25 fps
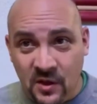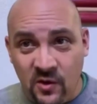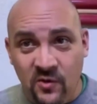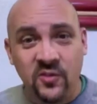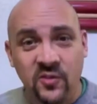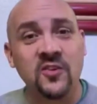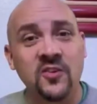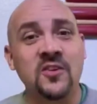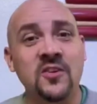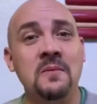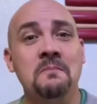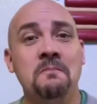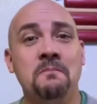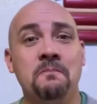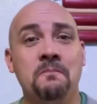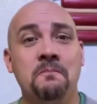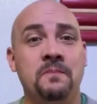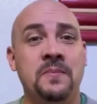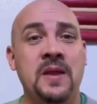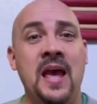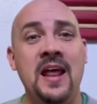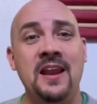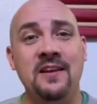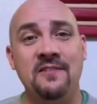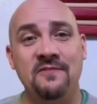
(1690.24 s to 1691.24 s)
those are some
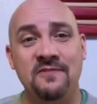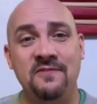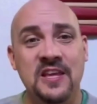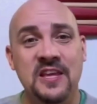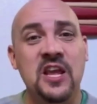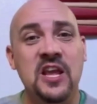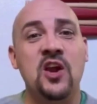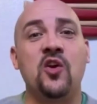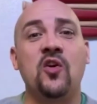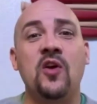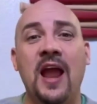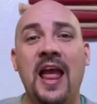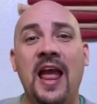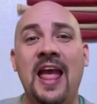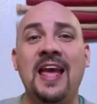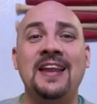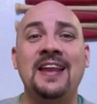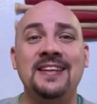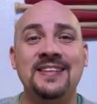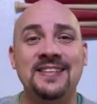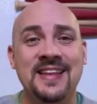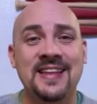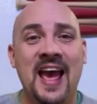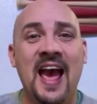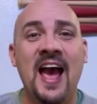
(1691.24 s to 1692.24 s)
kind of
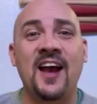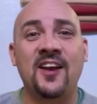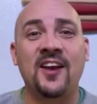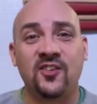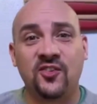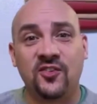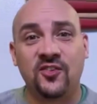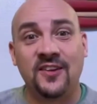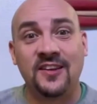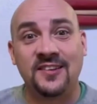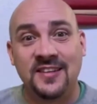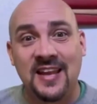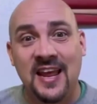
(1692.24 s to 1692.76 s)
year-end tax